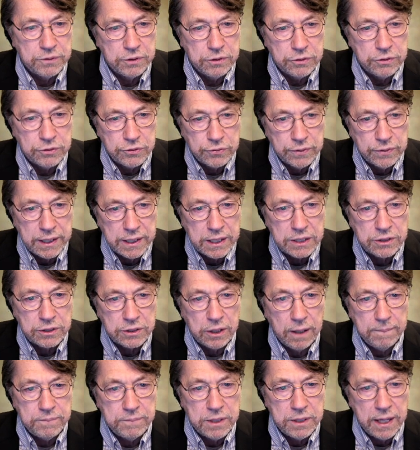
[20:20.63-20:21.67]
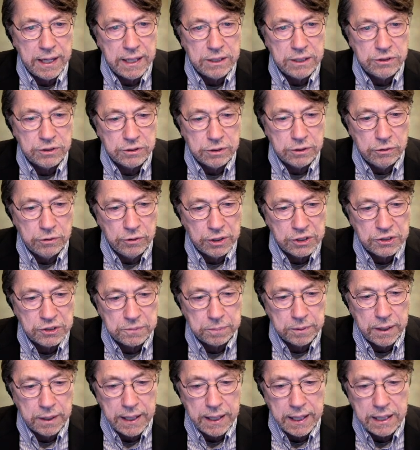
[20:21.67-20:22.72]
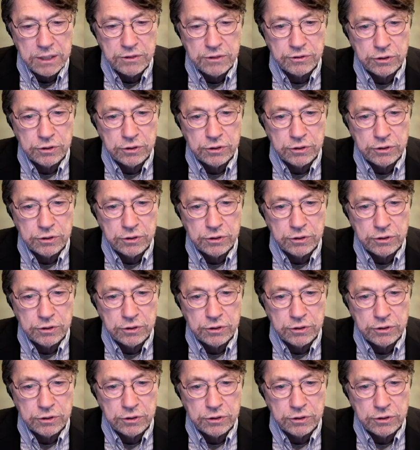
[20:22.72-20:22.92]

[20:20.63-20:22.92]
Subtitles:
and tricks, updates are explained.